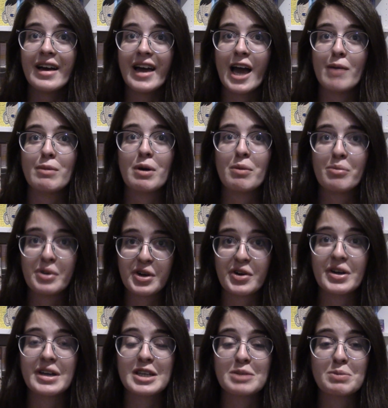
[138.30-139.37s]
and my
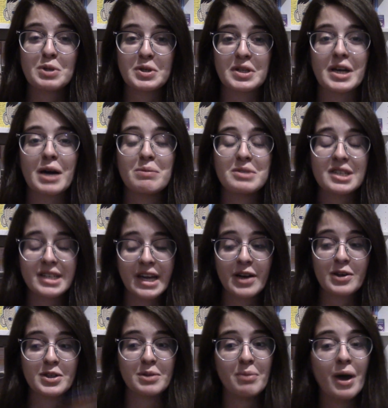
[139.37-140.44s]
period is supposed to come today
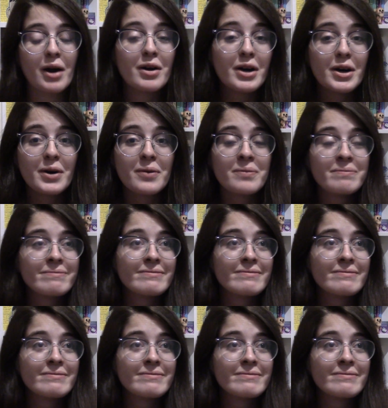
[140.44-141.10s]
or tomorrow.